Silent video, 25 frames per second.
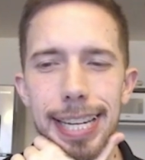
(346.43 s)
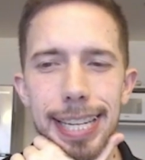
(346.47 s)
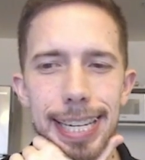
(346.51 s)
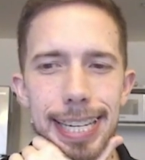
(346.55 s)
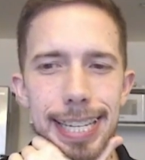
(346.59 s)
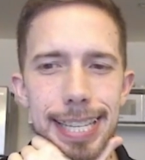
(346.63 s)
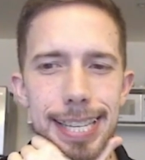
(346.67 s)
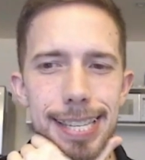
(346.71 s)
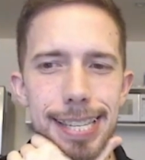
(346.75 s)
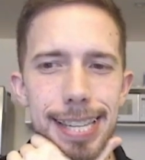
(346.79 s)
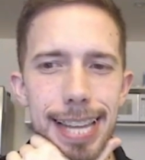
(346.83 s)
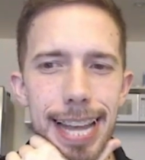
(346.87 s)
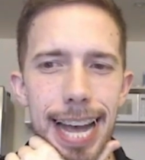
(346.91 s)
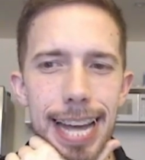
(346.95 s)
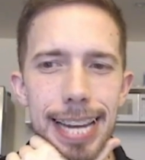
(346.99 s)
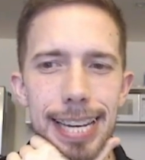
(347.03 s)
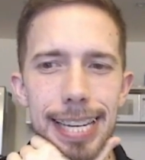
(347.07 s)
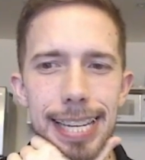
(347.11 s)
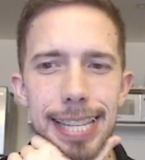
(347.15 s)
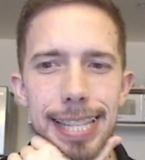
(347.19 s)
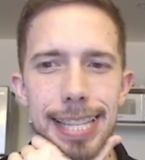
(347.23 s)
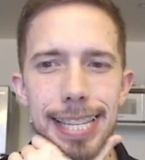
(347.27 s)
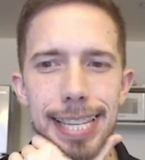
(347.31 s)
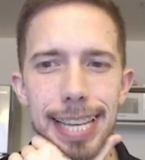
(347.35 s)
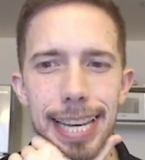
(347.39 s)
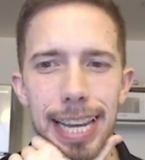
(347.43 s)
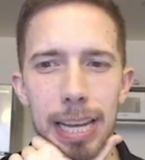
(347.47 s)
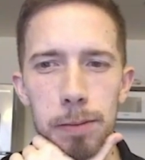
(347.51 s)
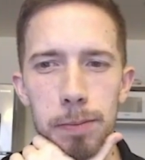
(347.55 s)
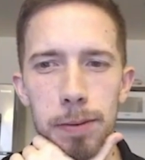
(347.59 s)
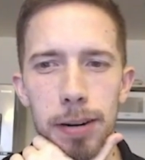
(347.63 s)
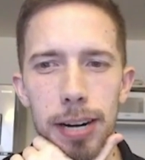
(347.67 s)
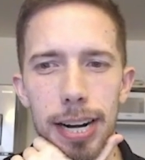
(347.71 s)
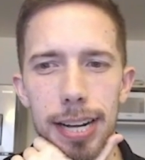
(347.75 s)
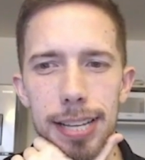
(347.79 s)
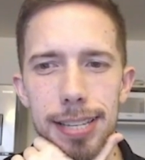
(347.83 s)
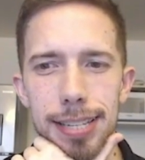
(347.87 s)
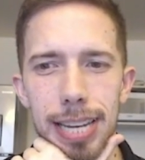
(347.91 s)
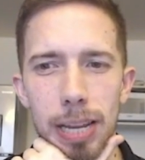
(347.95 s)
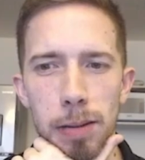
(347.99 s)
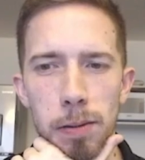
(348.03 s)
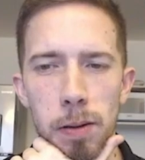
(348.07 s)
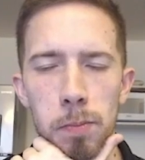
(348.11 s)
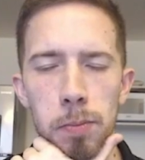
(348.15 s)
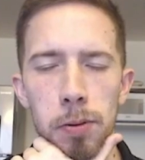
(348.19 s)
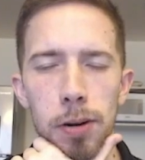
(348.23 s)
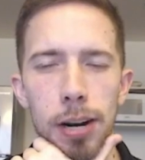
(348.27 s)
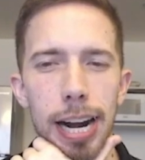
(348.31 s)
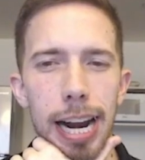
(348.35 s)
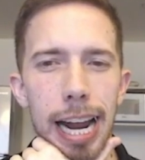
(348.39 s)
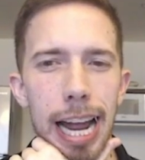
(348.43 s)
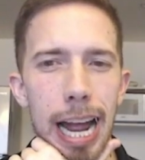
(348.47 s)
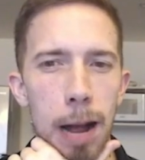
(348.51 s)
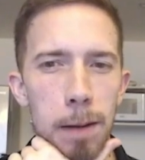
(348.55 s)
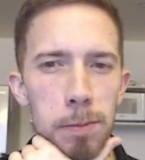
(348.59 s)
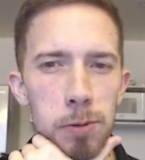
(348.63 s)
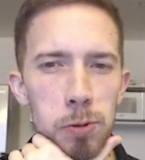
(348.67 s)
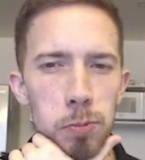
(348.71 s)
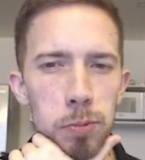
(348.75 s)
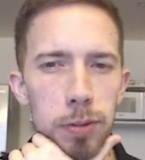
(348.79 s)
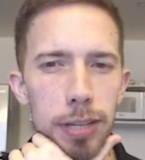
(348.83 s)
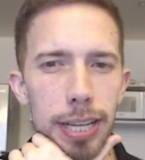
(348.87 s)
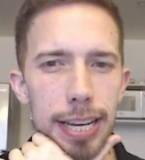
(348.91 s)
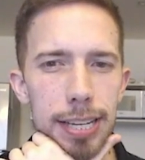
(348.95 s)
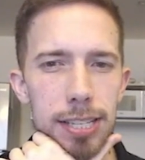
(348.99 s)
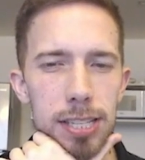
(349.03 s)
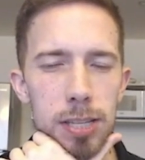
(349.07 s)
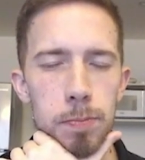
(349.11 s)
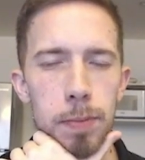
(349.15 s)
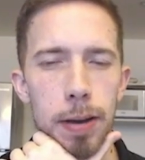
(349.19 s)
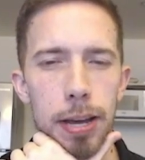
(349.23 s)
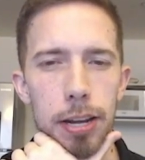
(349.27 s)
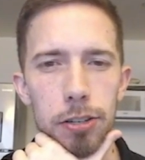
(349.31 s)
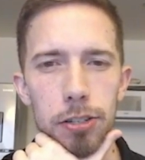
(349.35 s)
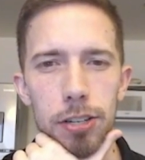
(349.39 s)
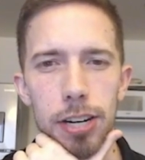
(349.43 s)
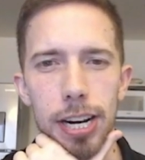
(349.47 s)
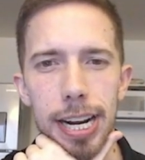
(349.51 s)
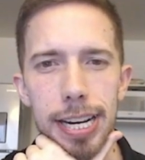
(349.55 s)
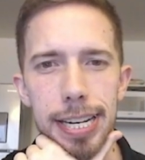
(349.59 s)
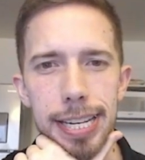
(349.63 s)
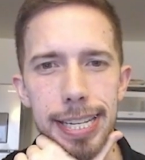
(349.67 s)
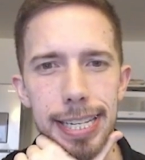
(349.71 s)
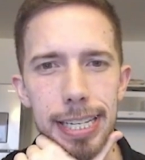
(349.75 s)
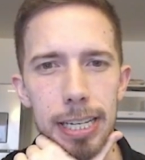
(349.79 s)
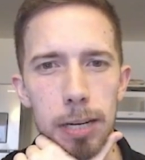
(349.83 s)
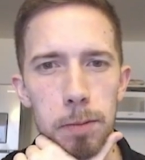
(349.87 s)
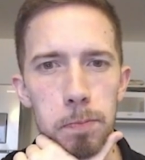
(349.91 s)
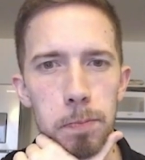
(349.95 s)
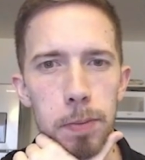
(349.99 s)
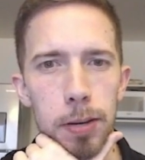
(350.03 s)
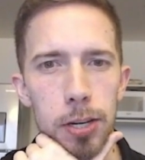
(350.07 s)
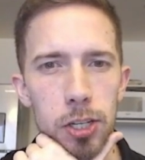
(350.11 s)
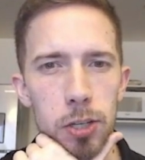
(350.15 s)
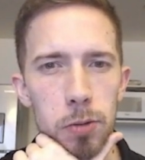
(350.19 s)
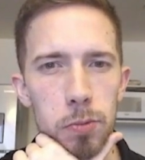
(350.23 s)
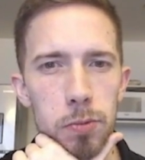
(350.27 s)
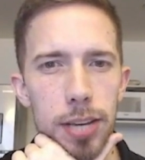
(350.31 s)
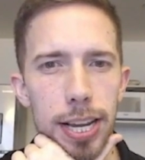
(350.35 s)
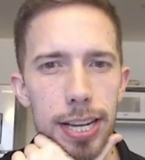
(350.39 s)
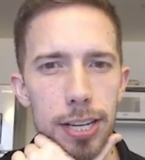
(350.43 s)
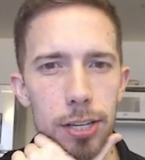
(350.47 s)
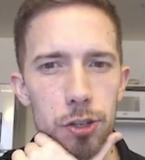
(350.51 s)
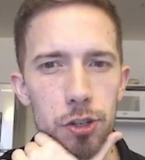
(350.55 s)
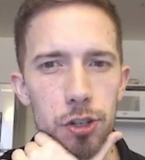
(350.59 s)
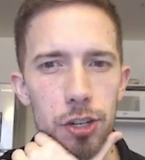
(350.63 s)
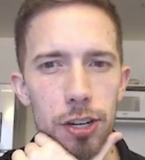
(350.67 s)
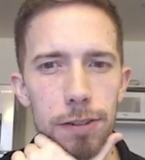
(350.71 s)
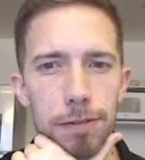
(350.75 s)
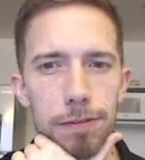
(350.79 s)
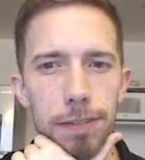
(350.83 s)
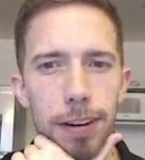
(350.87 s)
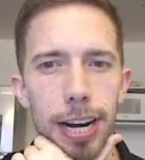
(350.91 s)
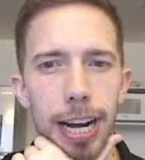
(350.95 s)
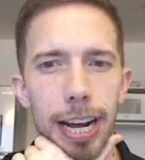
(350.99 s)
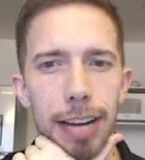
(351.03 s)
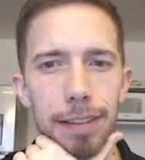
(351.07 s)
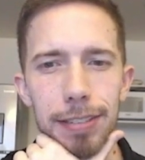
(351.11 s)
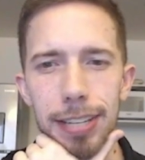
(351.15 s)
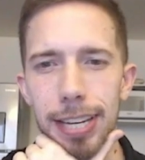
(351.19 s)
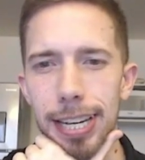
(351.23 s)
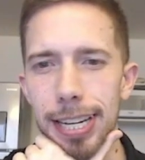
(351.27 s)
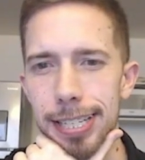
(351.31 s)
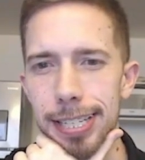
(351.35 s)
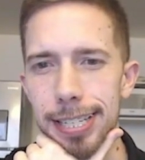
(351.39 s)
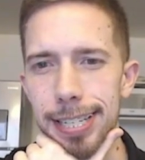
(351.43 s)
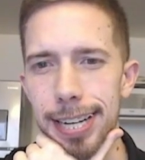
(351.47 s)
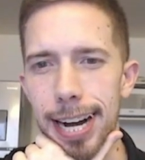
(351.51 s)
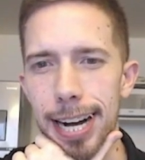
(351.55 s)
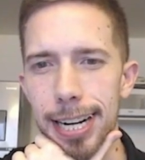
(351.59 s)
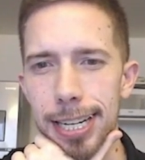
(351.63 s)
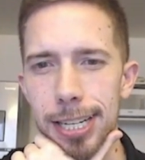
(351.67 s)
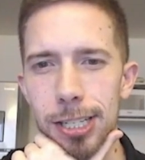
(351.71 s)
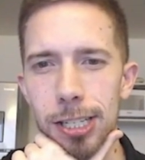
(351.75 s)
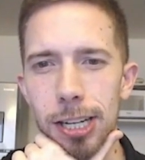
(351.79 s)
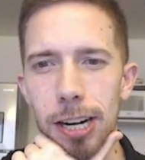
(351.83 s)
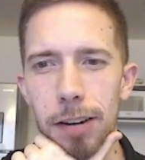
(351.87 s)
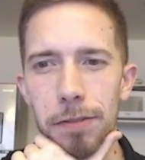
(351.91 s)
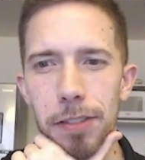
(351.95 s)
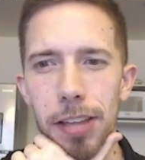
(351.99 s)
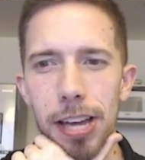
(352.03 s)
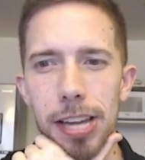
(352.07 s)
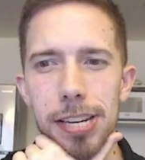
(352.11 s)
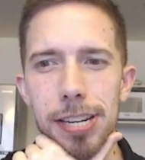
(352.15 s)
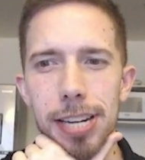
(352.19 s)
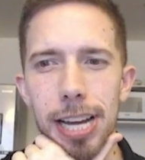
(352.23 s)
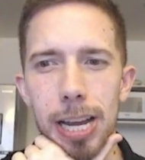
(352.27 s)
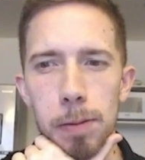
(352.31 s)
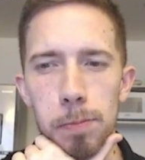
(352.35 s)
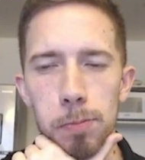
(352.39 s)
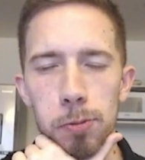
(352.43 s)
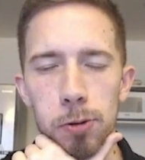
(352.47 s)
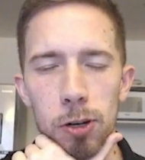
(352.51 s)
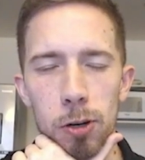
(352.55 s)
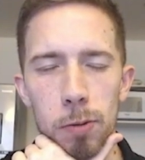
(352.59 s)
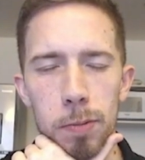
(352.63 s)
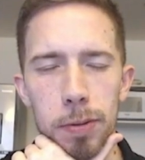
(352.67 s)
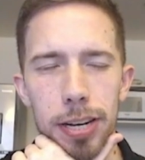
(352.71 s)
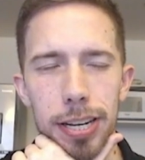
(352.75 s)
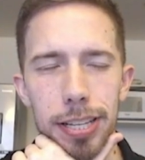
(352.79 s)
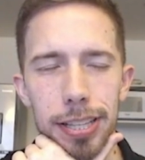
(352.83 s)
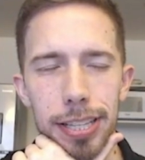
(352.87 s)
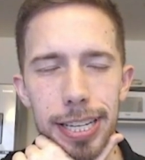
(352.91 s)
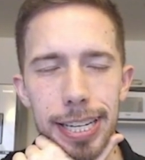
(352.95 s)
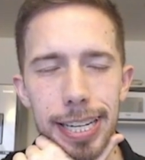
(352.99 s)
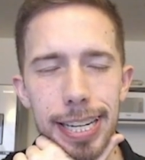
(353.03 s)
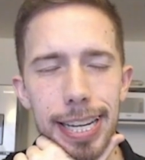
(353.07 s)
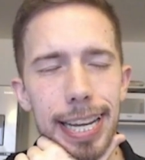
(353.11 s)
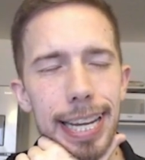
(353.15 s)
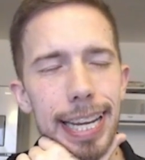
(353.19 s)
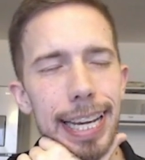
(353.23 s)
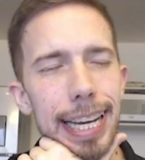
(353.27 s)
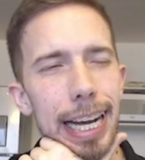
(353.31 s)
Instead, in the game, Hans Niemann perhaps plays the better idea, bishop takes g5, knocking off that knight permanently.